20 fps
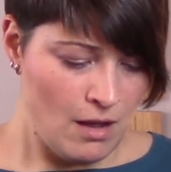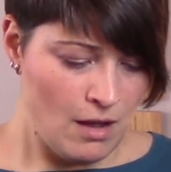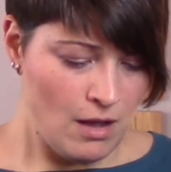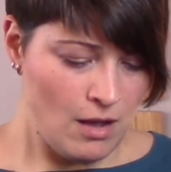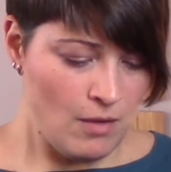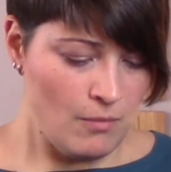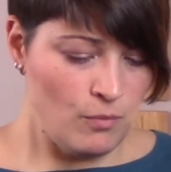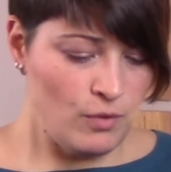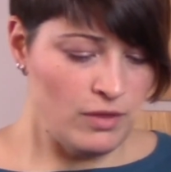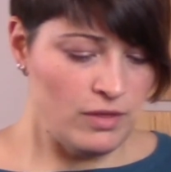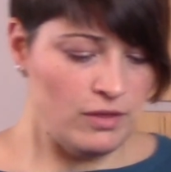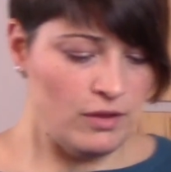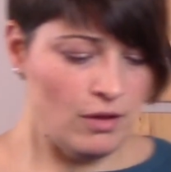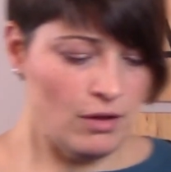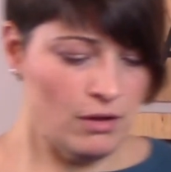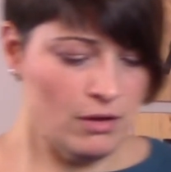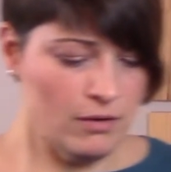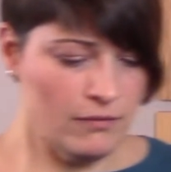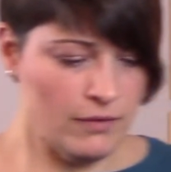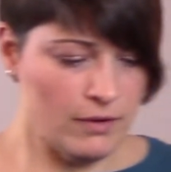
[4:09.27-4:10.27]

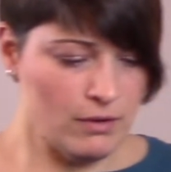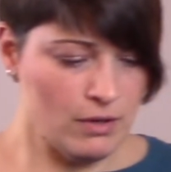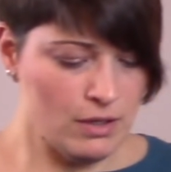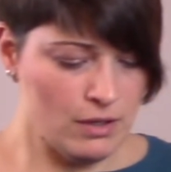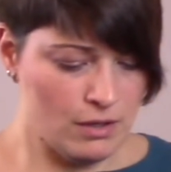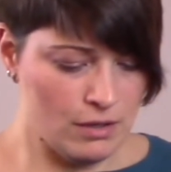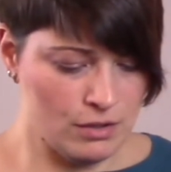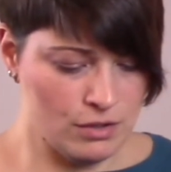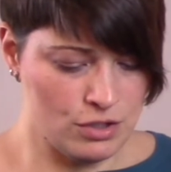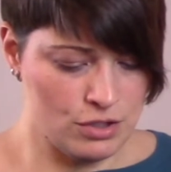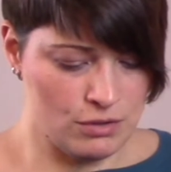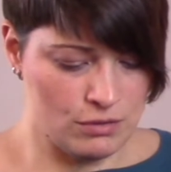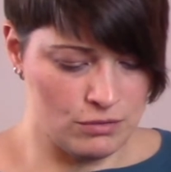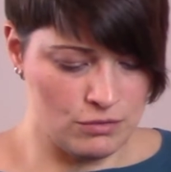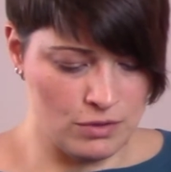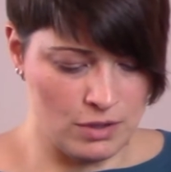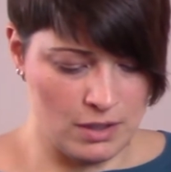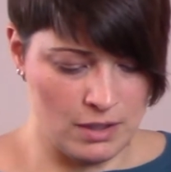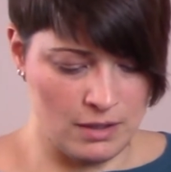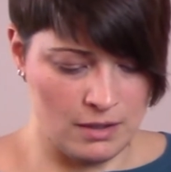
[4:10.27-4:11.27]
With very young
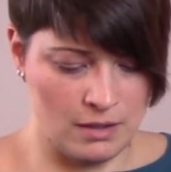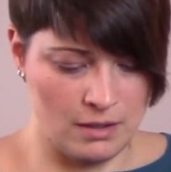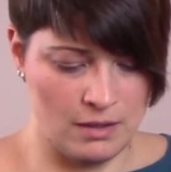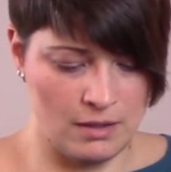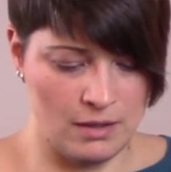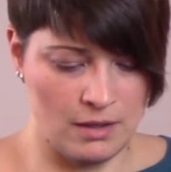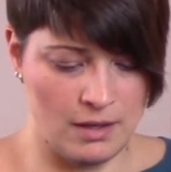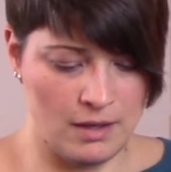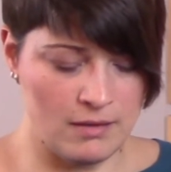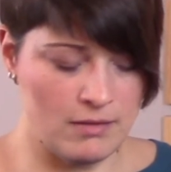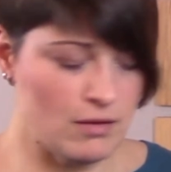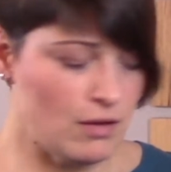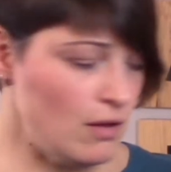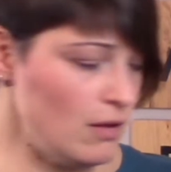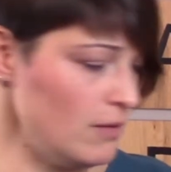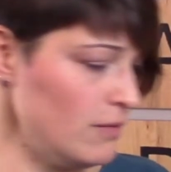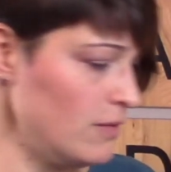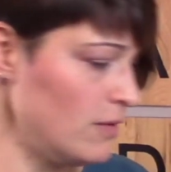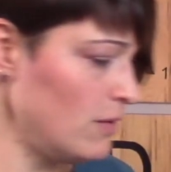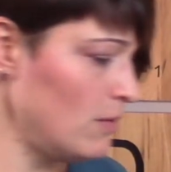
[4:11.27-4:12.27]
children, it's
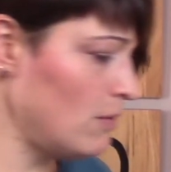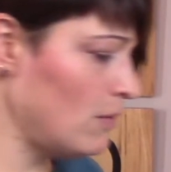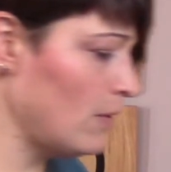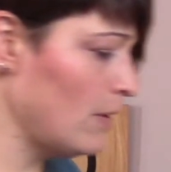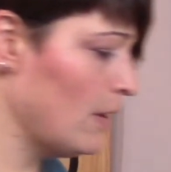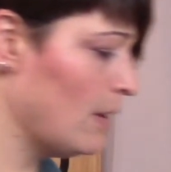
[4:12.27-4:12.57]
also